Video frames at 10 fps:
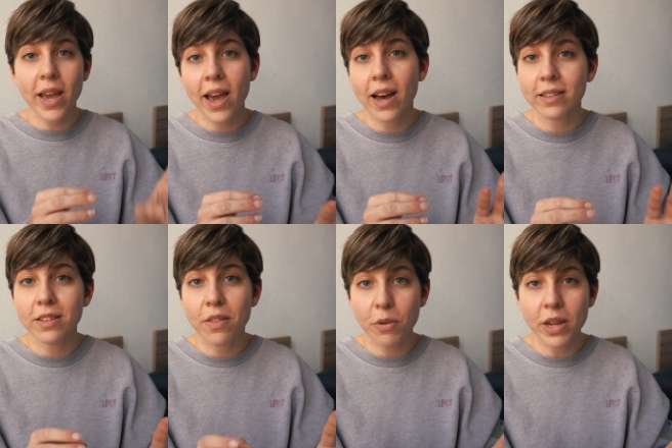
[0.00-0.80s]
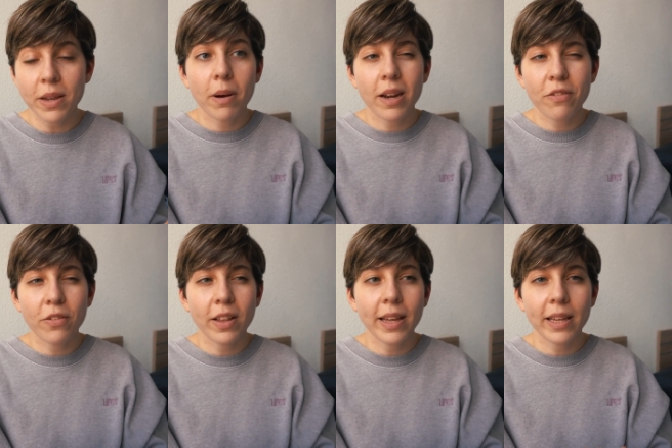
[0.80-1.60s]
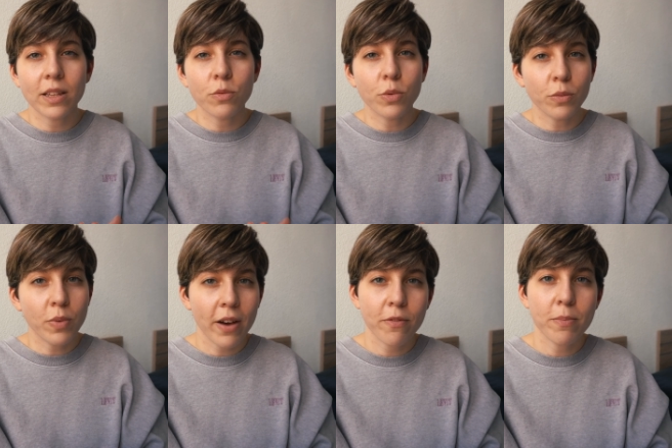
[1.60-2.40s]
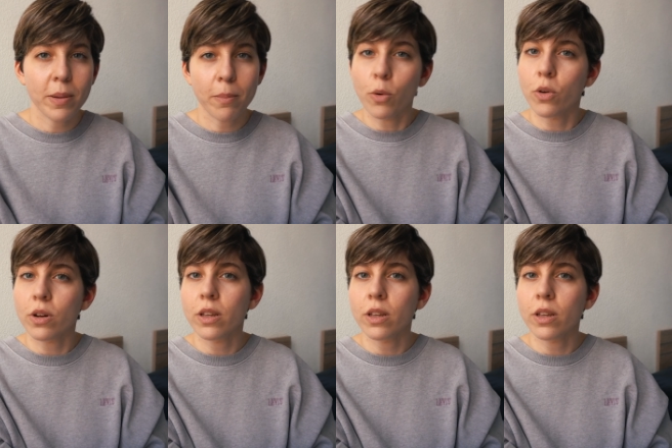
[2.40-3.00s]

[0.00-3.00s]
I had 3, but I feel like it would have been more